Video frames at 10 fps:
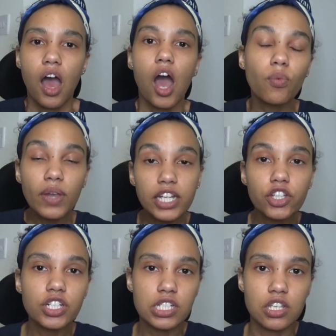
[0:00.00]
A really
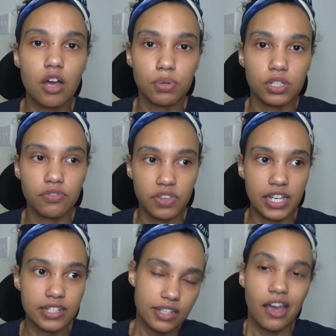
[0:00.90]
good example of
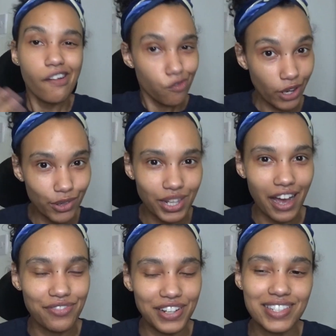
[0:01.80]
this, real
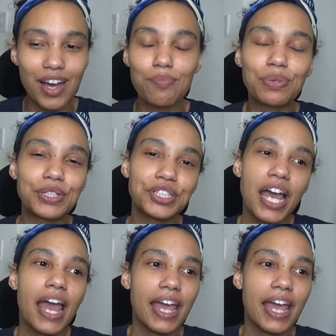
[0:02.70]
life example,